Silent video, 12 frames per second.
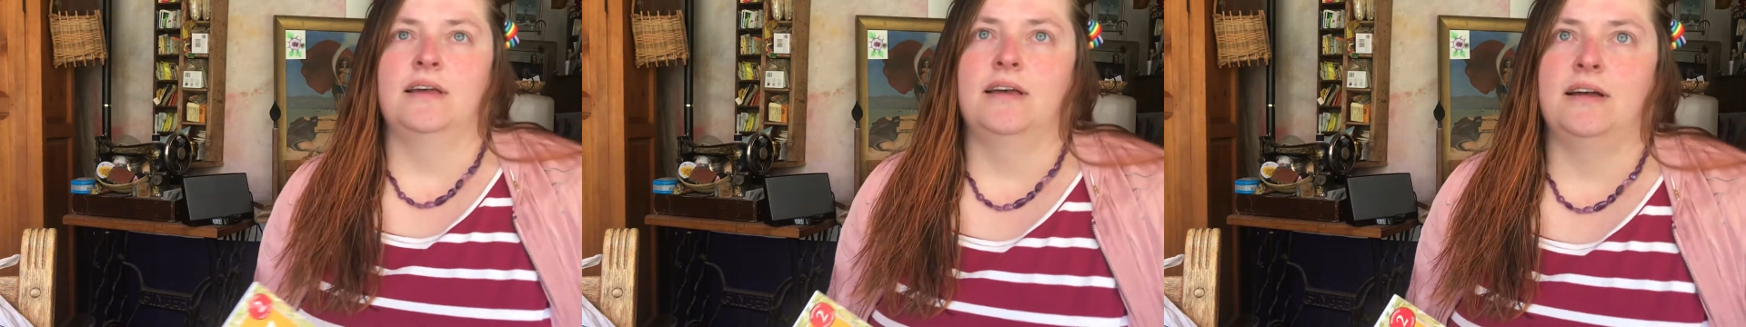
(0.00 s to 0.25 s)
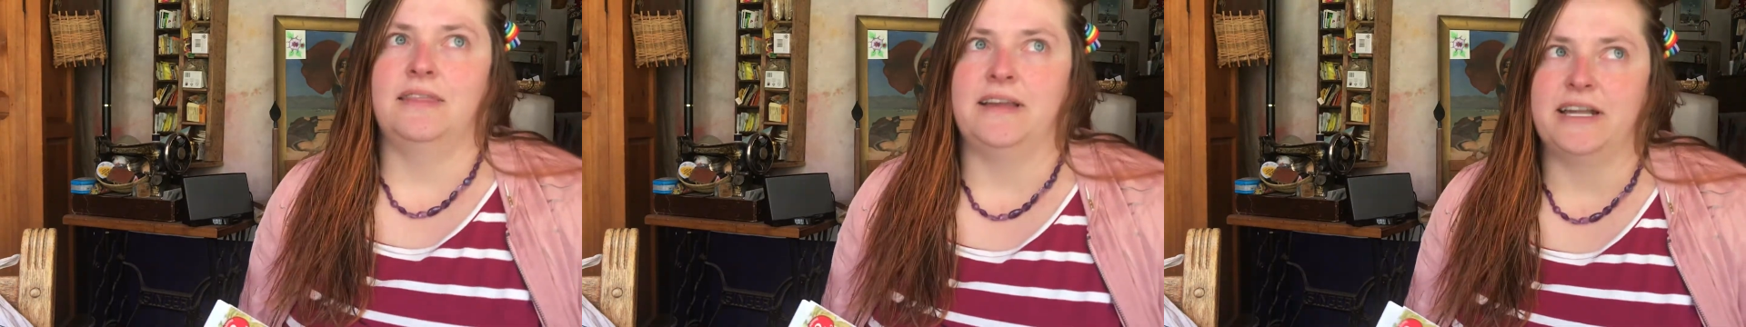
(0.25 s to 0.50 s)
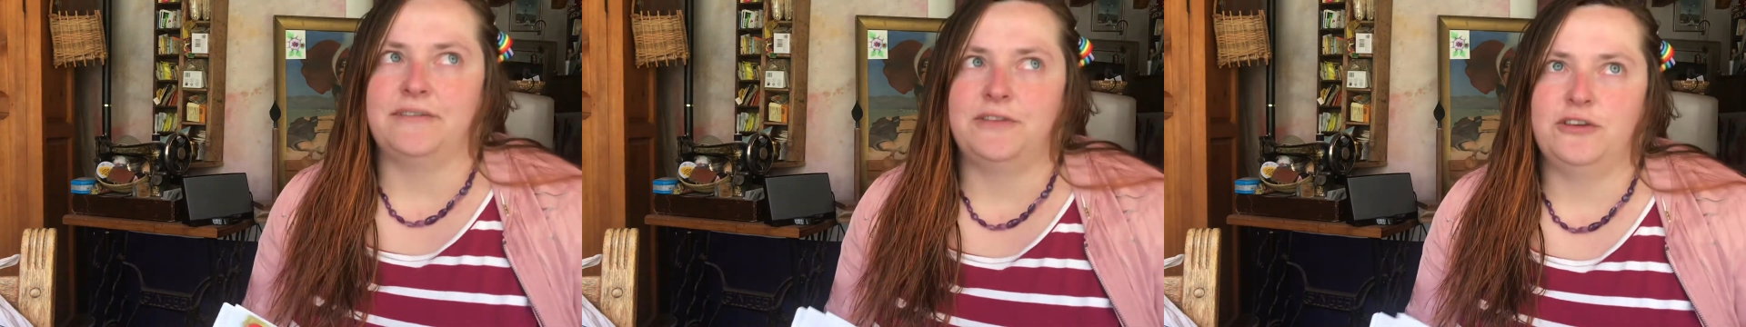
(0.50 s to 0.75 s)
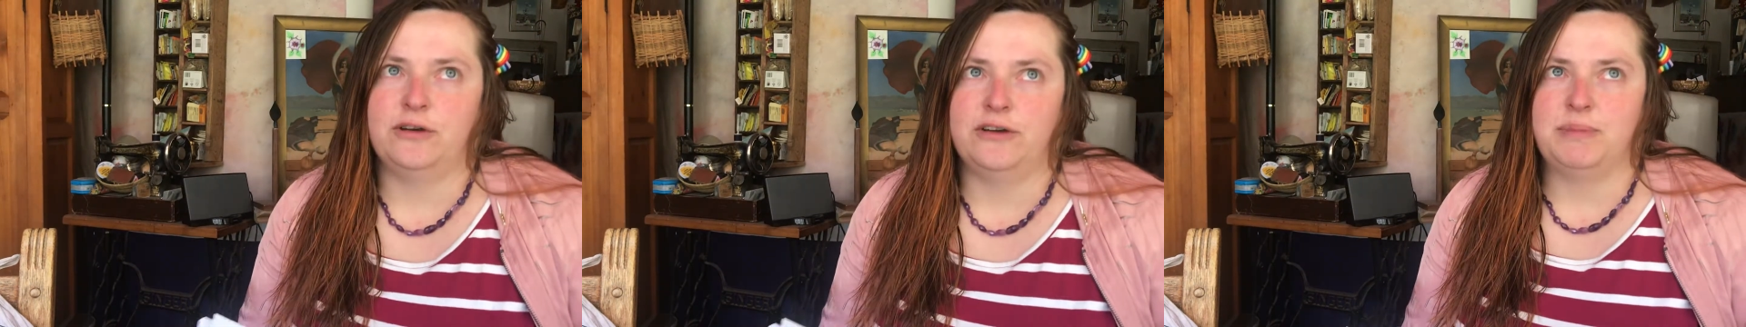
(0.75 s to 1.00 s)
A lot of
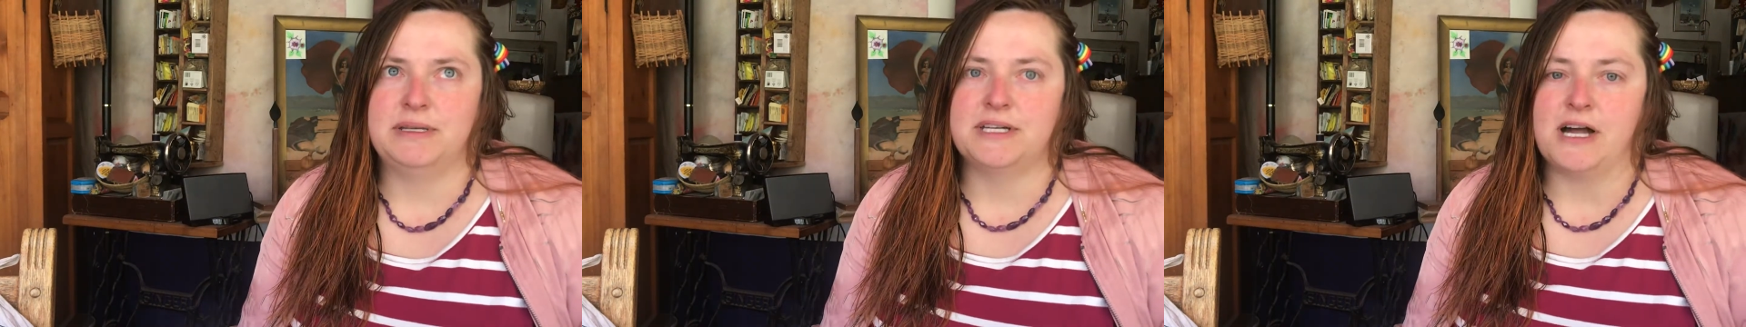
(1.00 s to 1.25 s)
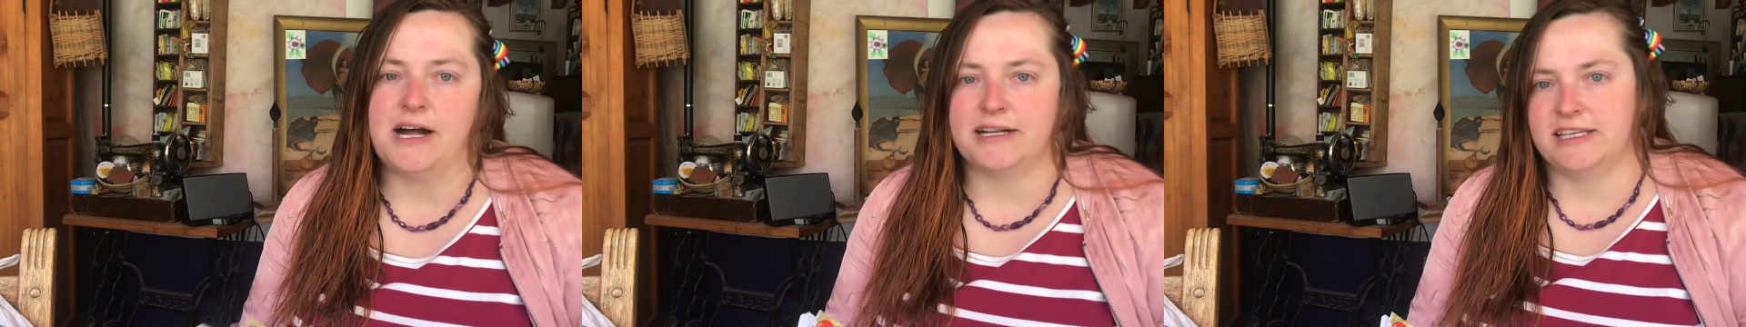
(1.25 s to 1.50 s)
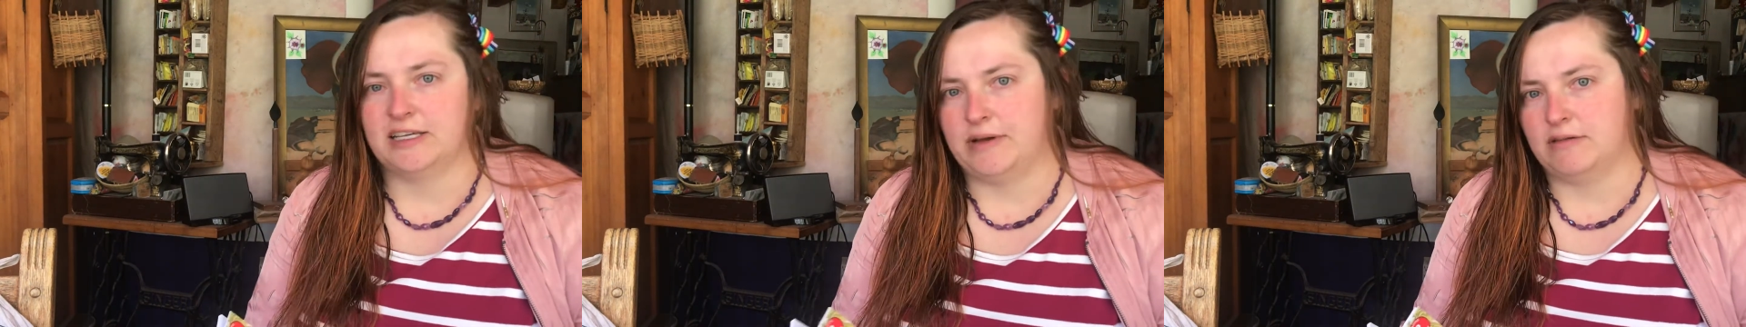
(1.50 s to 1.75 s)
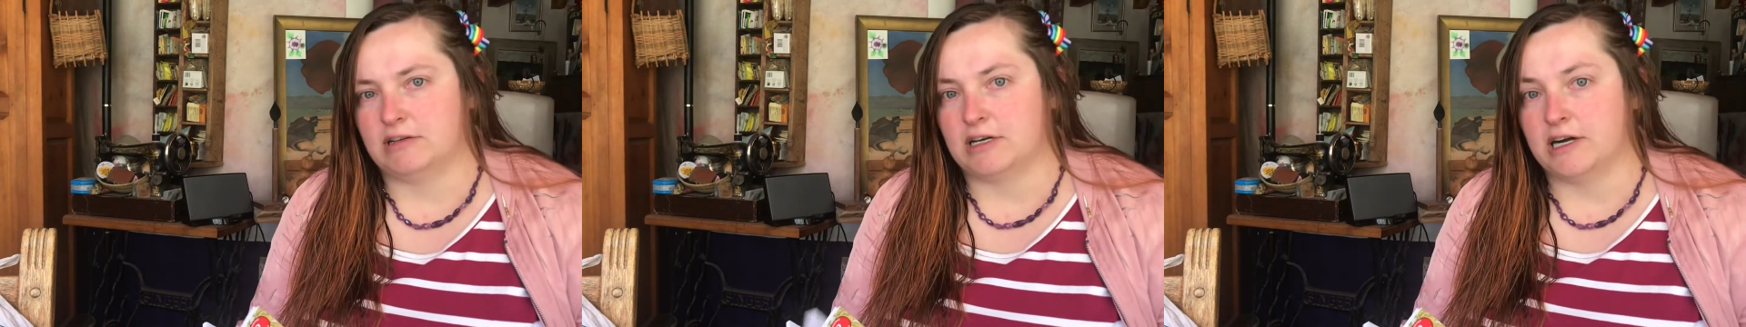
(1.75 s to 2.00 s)
you have been talking
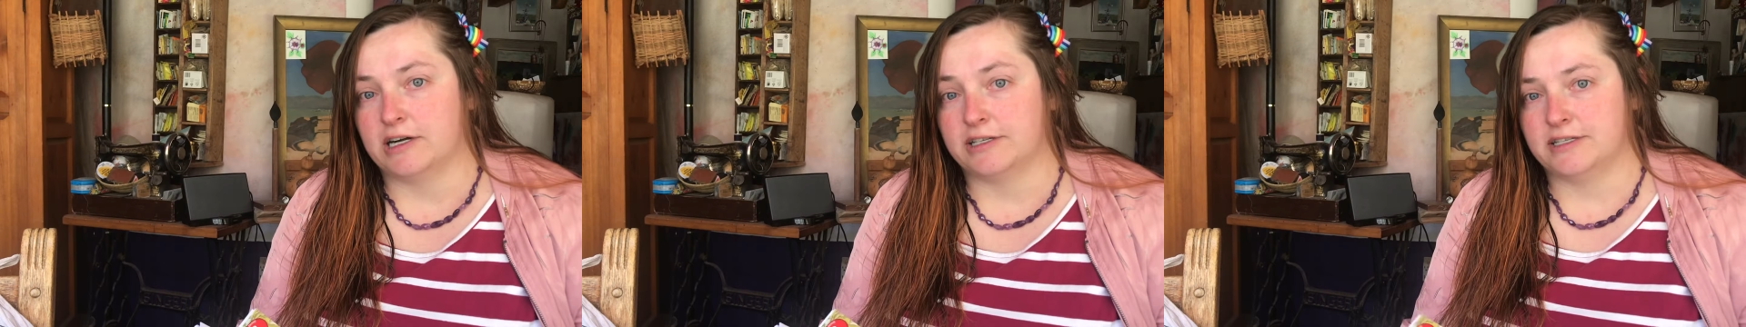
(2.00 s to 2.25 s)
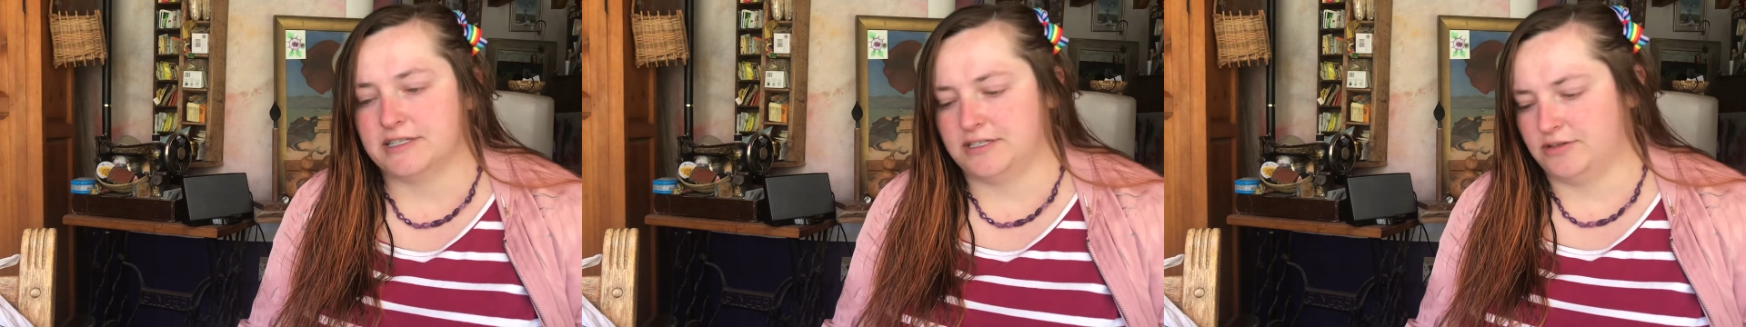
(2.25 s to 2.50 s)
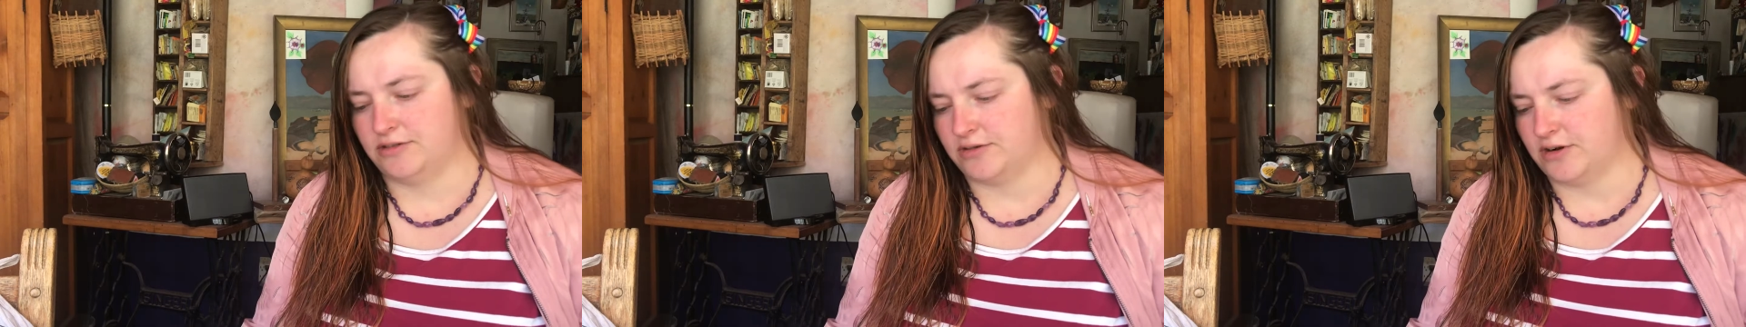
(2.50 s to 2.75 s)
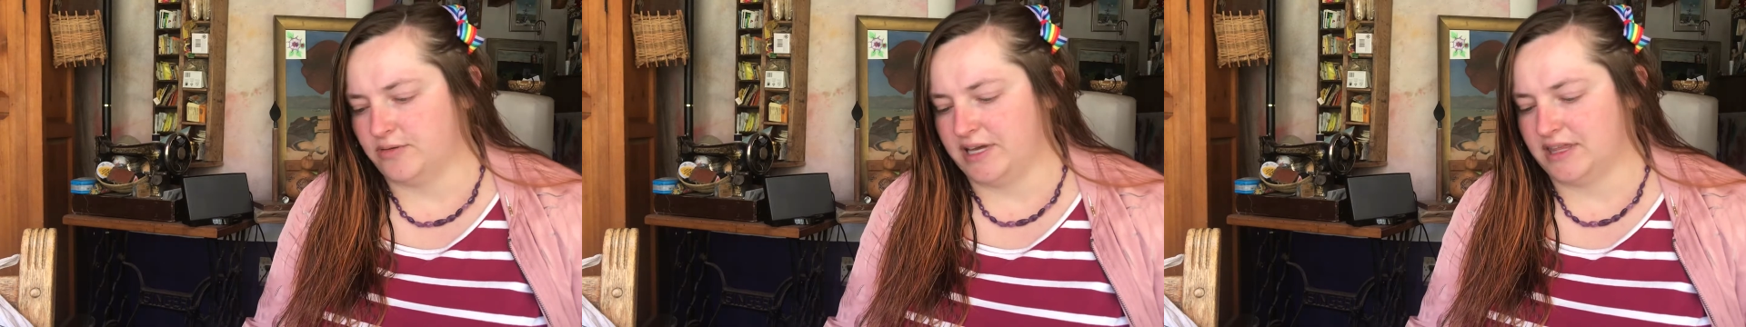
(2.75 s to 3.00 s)
about gardens and
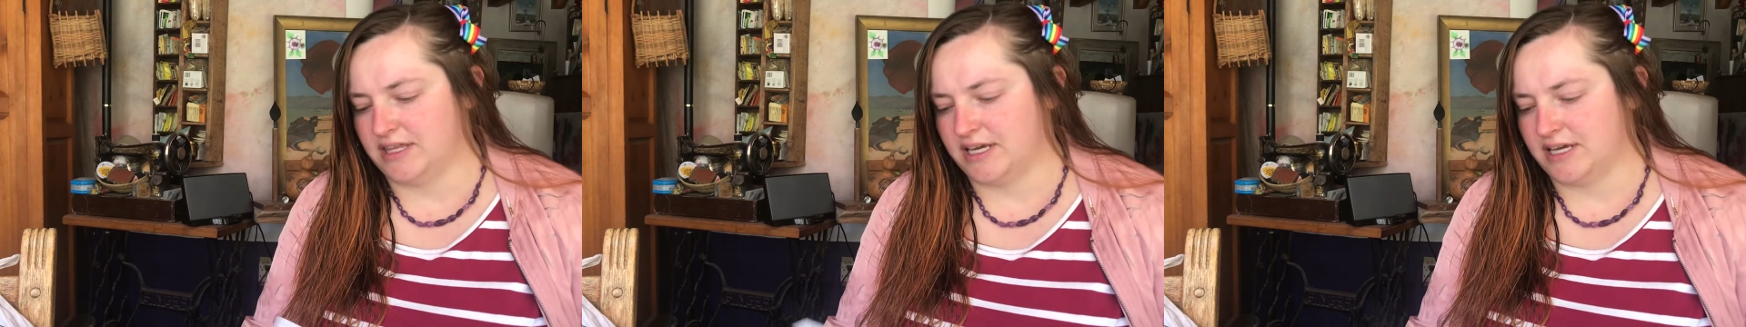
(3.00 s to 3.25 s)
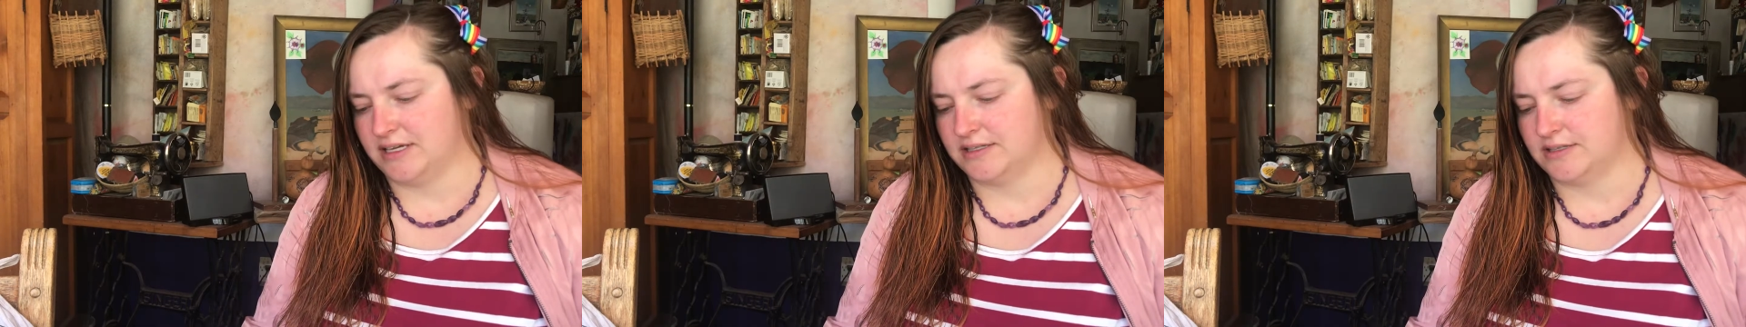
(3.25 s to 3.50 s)
growing things,